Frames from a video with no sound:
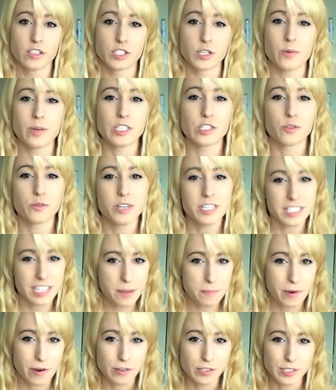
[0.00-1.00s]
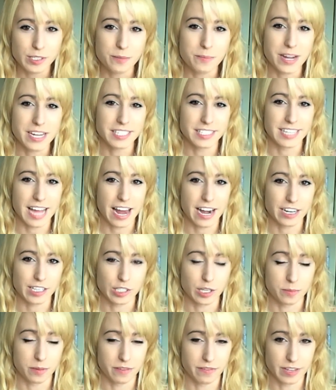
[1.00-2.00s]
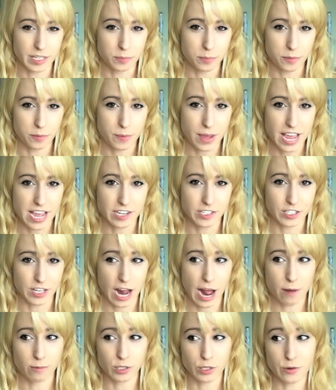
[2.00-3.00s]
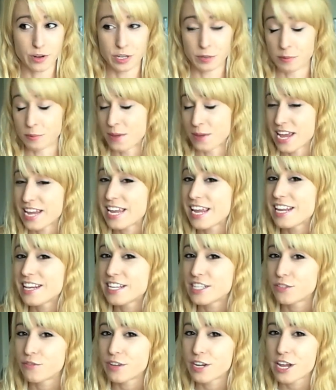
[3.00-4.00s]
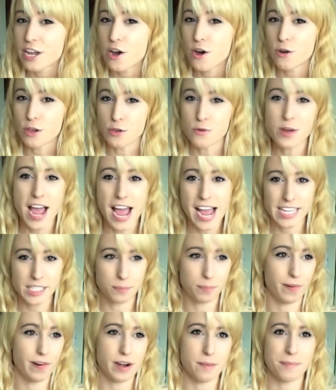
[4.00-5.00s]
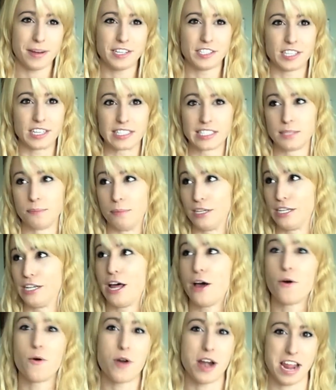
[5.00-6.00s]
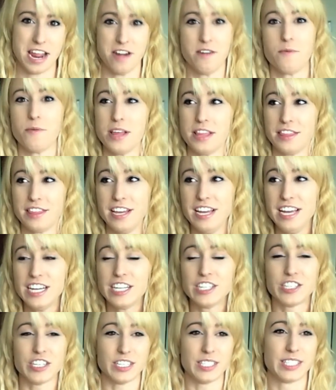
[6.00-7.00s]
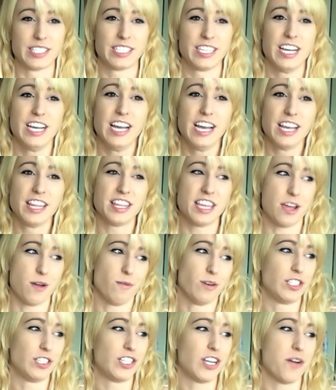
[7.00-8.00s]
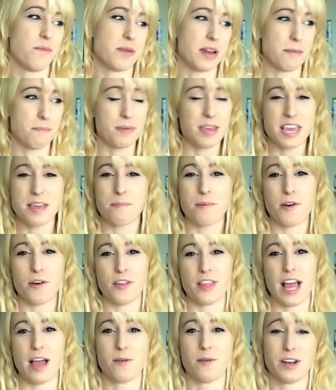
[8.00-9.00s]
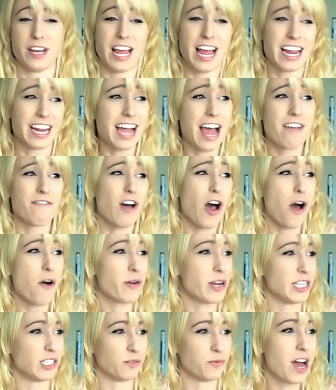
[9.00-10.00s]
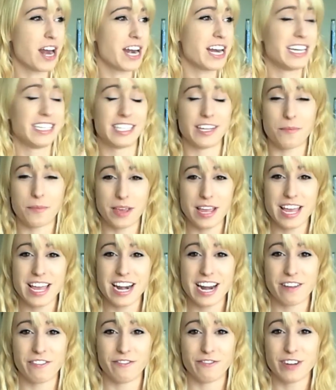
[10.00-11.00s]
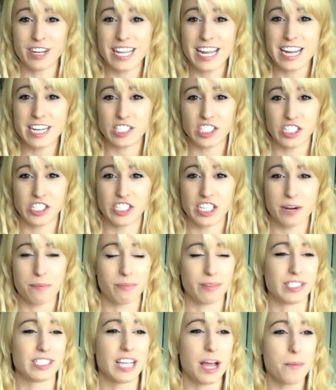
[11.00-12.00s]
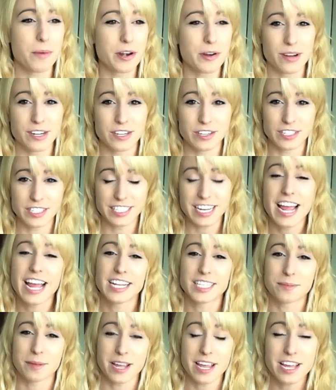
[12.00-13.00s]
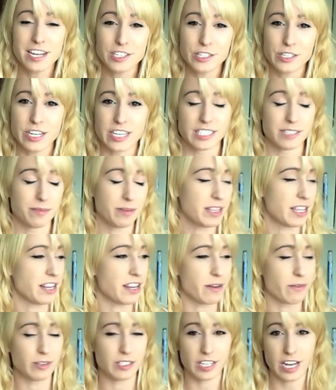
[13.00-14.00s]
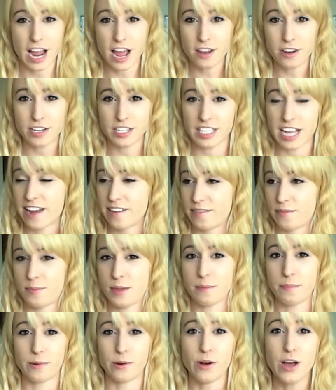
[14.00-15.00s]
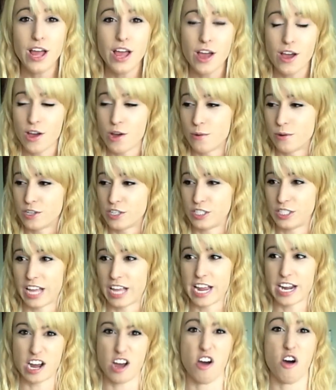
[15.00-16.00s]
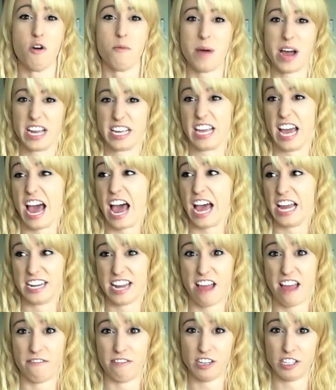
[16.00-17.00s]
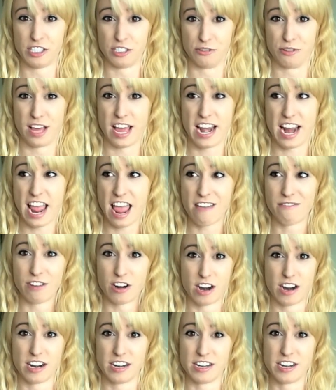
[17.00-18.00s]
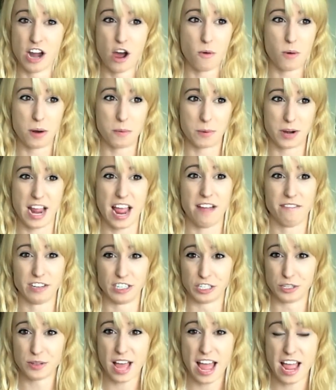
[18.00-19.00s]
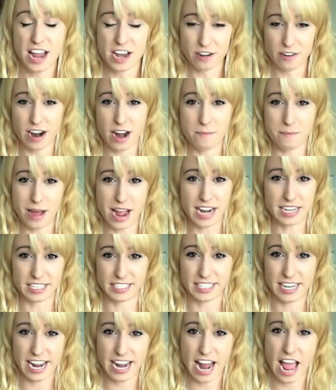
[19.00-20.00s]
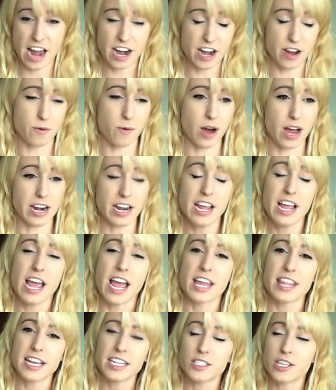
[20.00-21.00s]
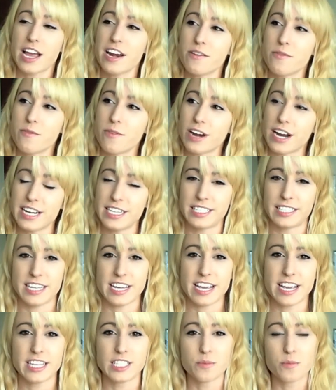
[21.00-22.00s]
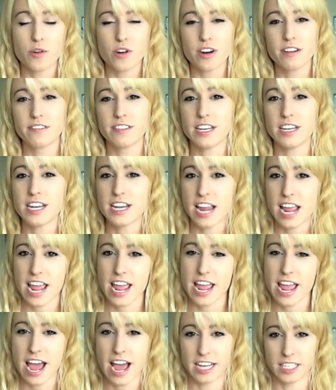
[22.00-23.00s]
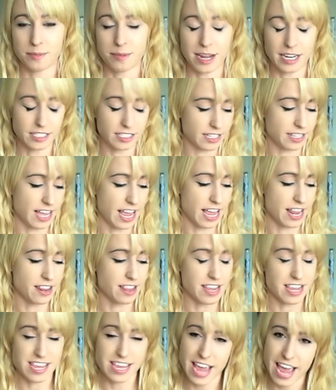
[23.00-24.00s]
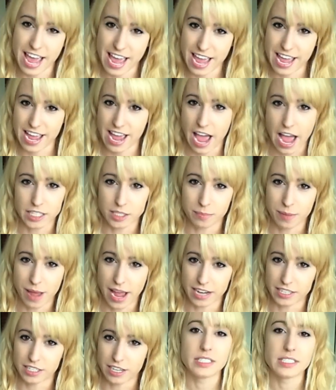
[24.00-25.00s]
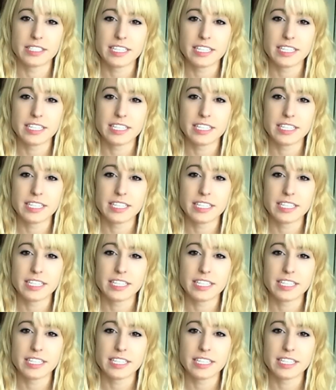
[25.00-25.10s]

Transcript: So as soon as I posted my status on my Facebook page that I was going to be making this video, you guys pretty much exploded with there were so many people that were like, I've always wanted to be in a relationship with someone who understands my interests, but then there was the other side of people who were just like, oh my god, never do that ever, no one would ever do that in their right mind to date anyone. And that's kind of what I see is more of the nay aspect than the yay aspect.